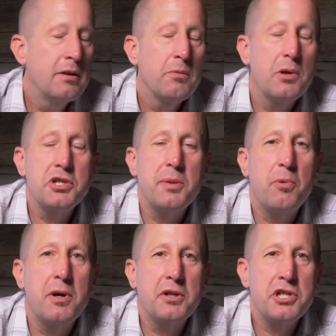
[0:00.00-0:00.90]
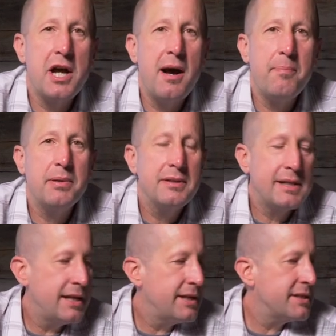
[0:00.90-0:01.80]
Worship Workshop
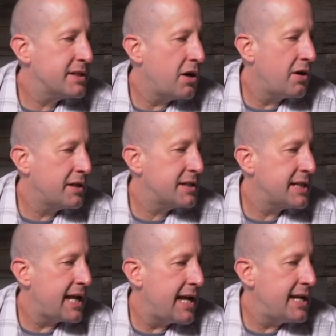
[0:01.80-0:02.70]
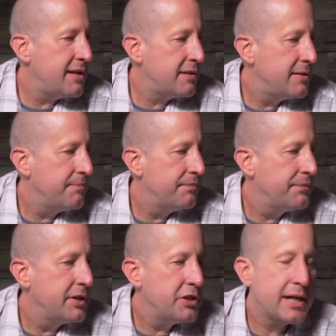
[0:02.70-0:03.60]
is August the eighth.
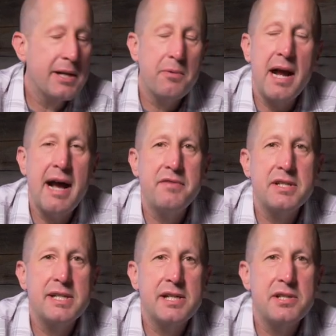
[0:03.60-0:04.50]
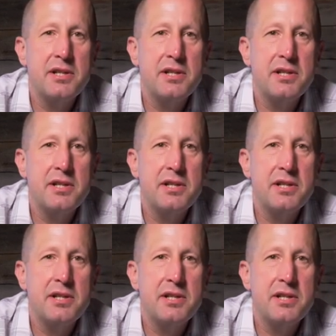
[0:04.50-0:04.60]
You can arrive at six